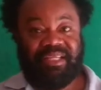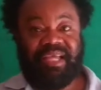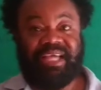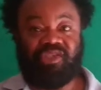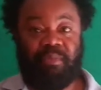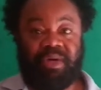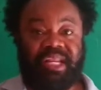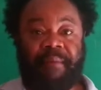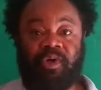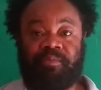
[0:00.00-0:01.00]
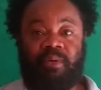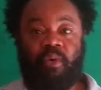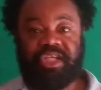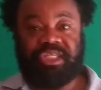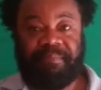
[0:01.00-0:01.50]
That's somebody that must be
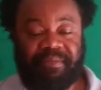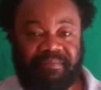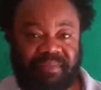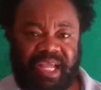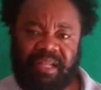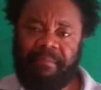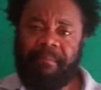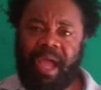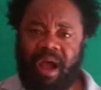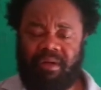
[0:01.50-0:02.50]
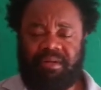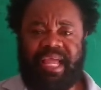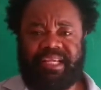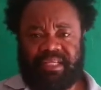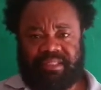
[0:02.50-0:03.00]
worshipped. And the myrrh,
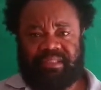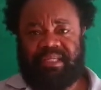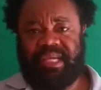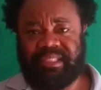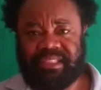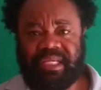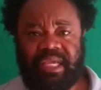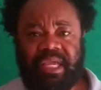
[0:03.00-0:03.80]
like it is